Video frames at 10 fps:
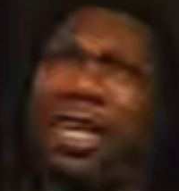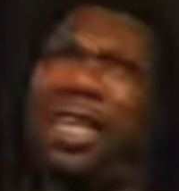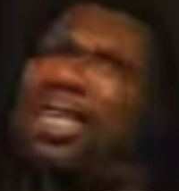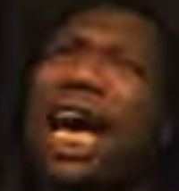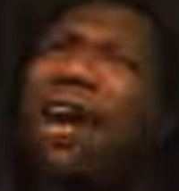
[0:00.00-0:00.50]

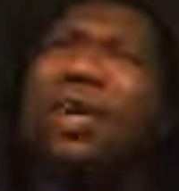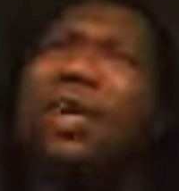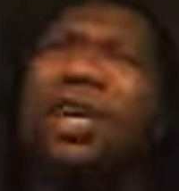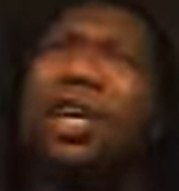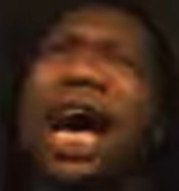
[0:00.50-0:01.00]
To tell you
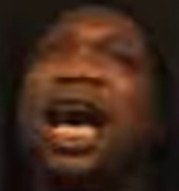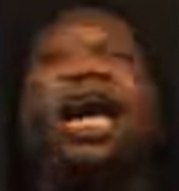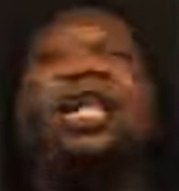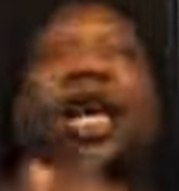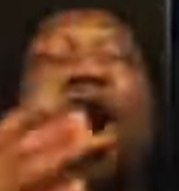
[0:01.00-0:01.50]
you're not,
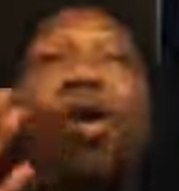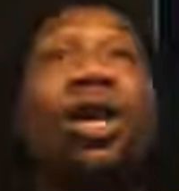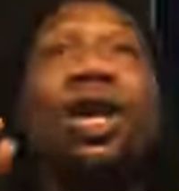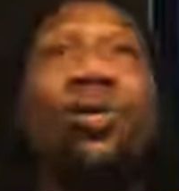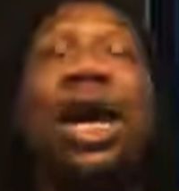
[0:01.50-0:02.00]
the
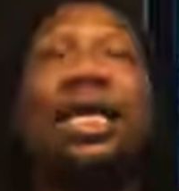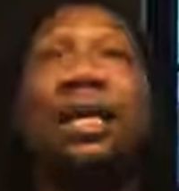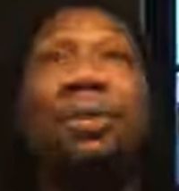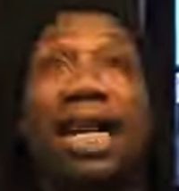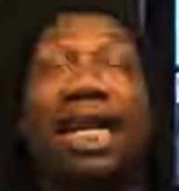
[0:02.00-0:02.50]
only way
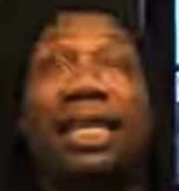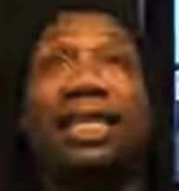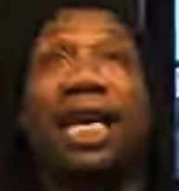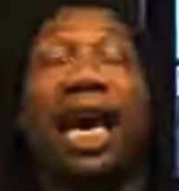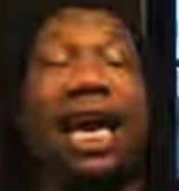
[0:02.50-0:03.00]
somebody could
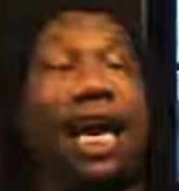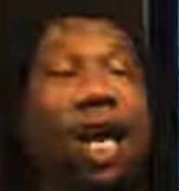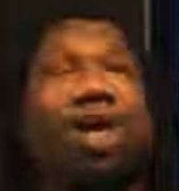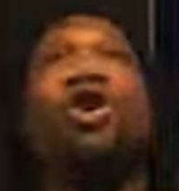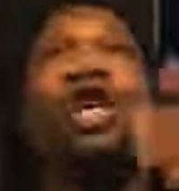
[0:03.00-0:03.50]
say
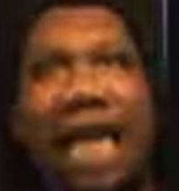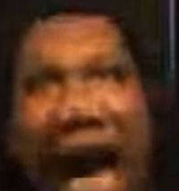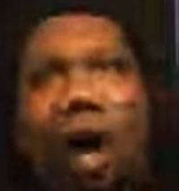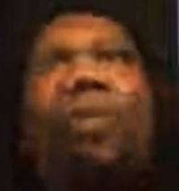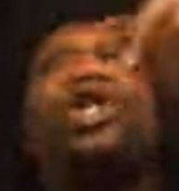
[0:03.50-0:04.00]
you're not